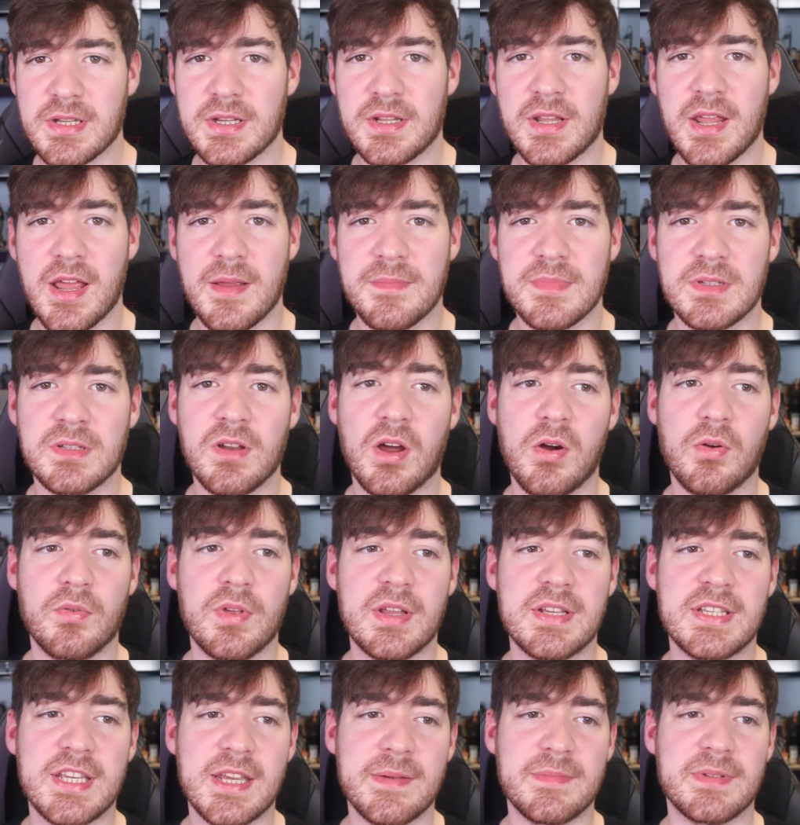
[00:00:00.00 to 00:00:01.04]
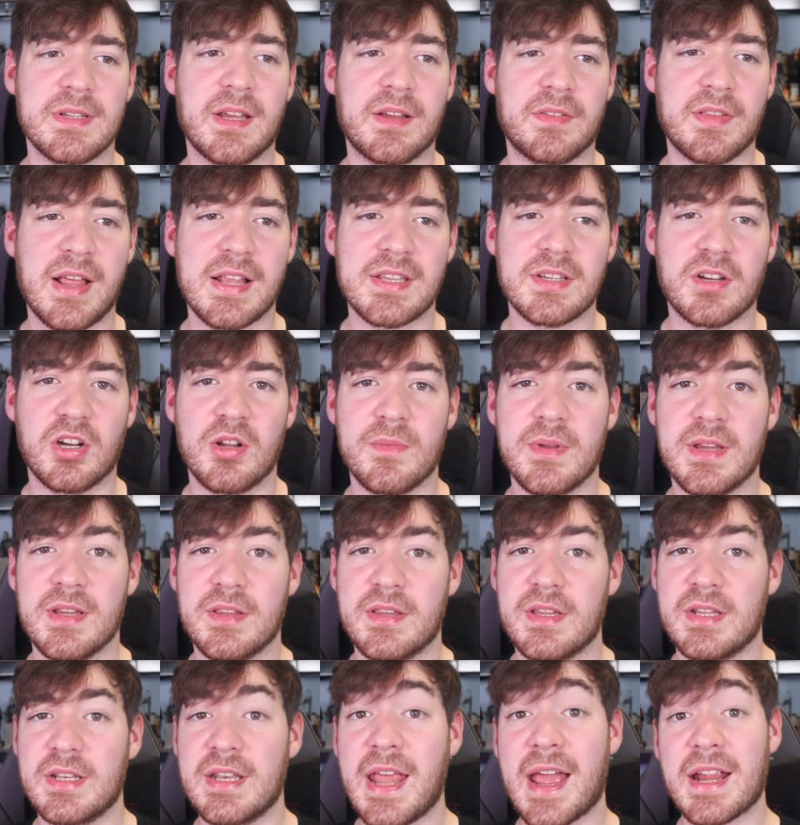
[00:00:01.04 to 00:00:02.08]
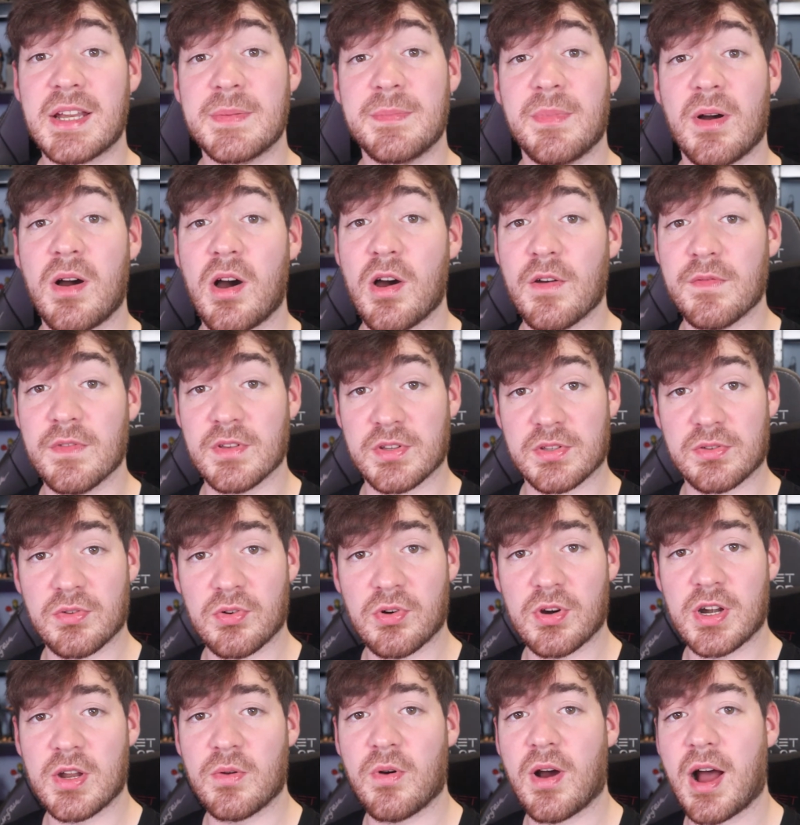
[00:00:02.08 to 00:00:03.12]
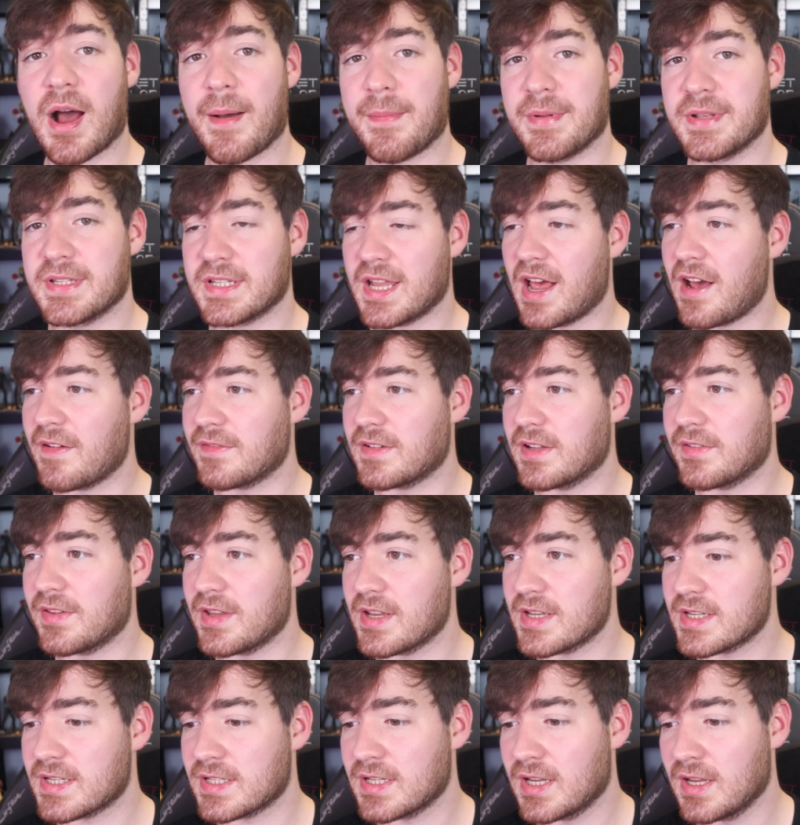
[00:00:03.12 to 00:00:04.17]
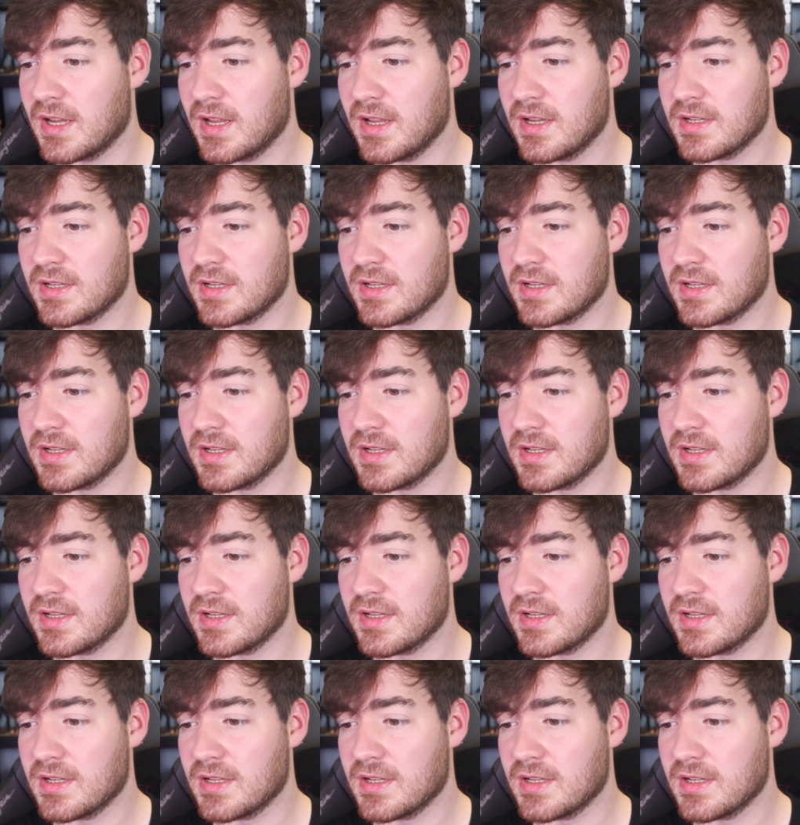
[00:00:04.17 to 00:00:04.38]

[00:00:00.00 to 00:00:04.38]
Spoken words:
to them. So it seems like that's going to be the next part of the story, what happens after this.